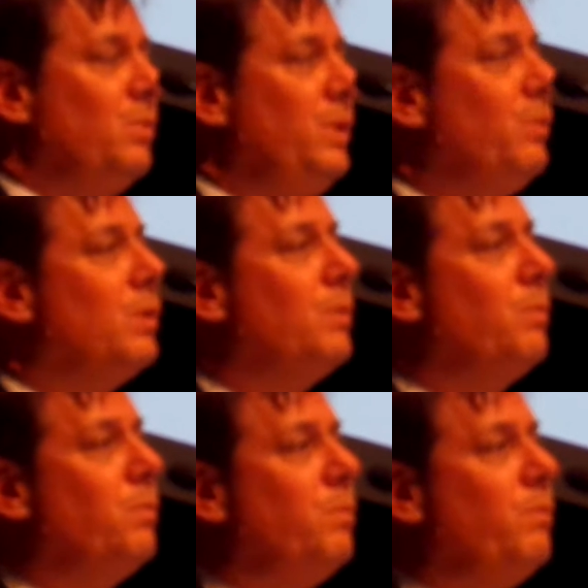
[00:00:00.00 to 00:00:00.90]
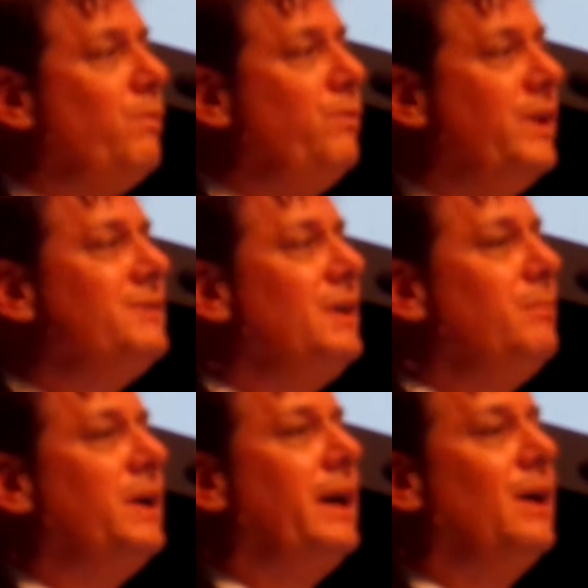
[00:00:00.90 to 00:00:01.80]
We were
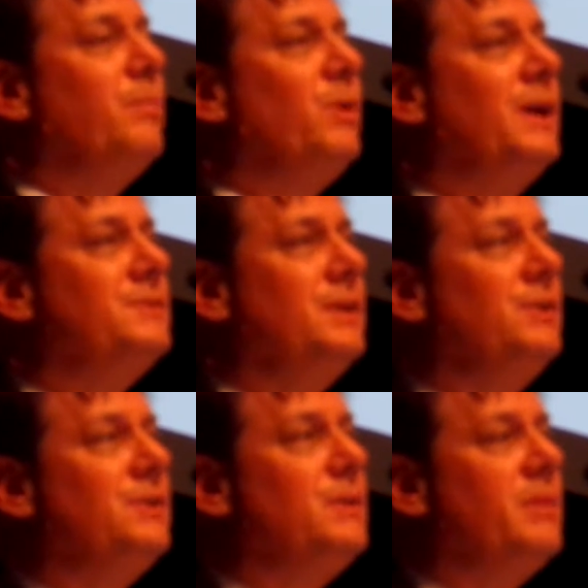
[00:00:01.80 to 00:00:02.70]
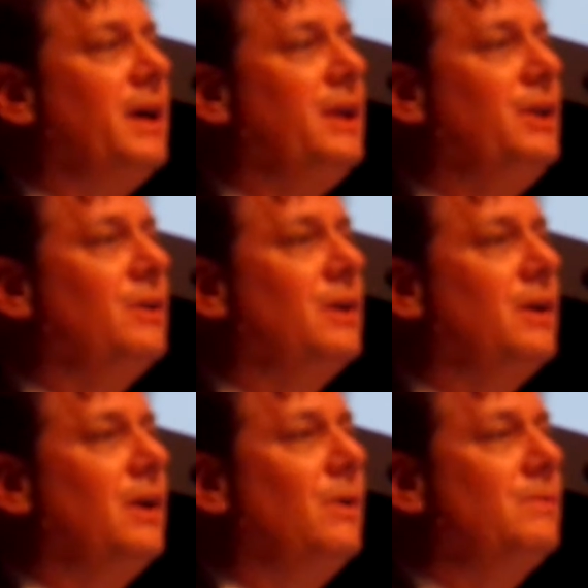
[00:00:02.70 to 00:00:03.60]
visited by our president just about a
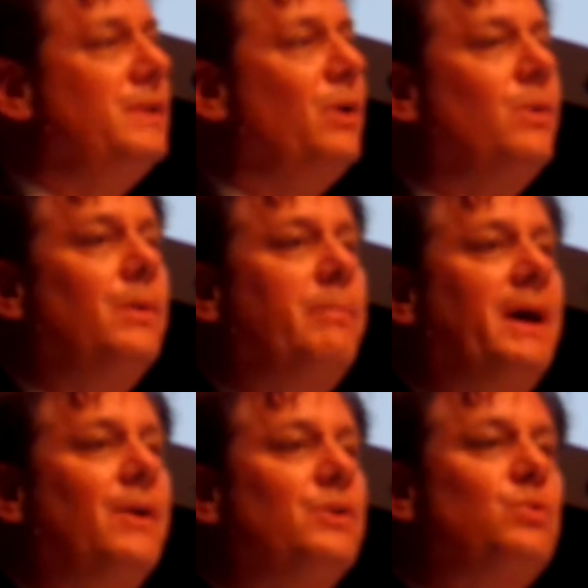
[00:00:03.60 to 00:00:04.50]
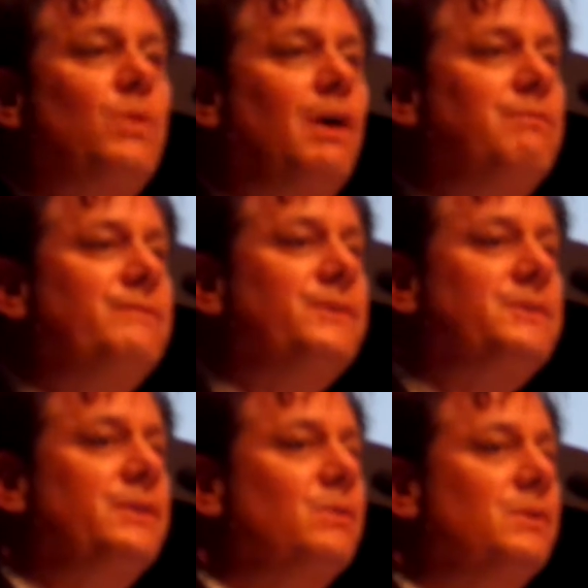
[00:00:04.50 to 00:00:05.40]
year ago. There were about 12 of
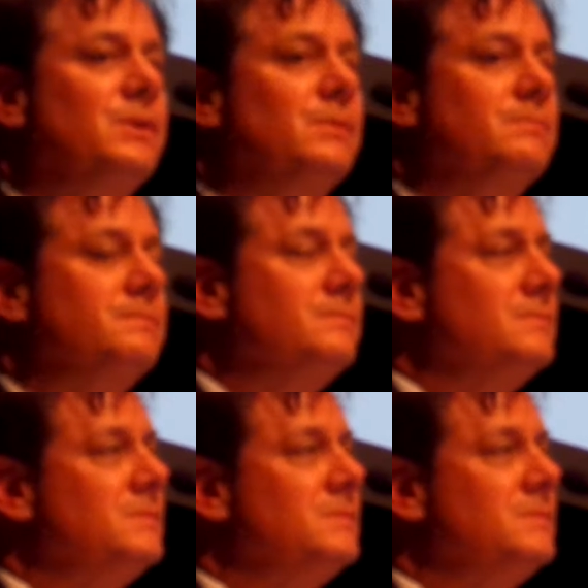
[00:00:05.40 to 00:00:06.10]
us in the room.